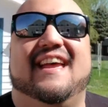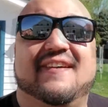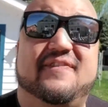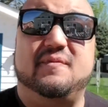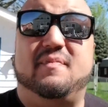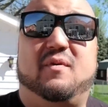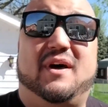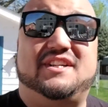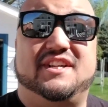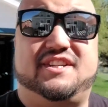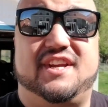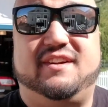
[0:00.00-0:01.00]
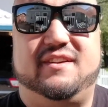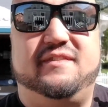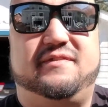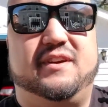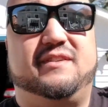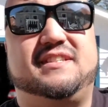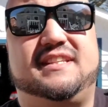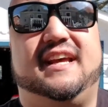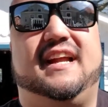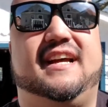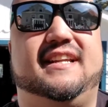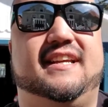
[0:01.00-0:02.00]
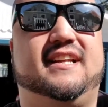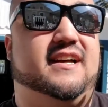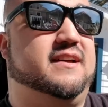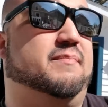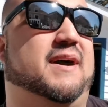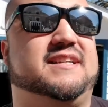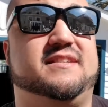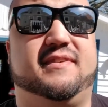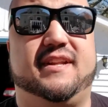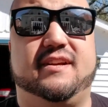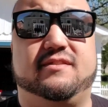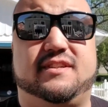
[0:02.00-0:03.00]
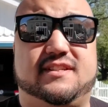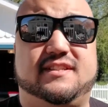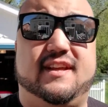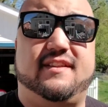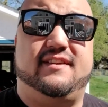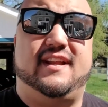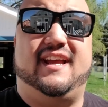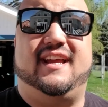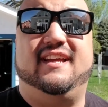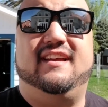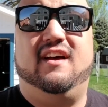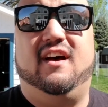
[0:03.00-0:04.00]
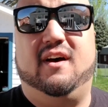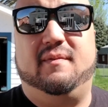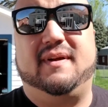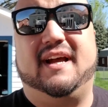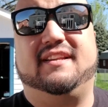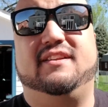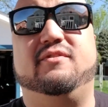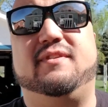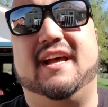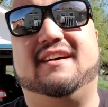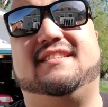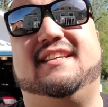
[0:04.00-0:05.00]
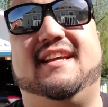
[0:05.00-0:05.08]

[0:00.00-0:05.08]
If you've been watching the channel, you've noticed that I did an unboxing video just the other day. Um, got the new Galaxy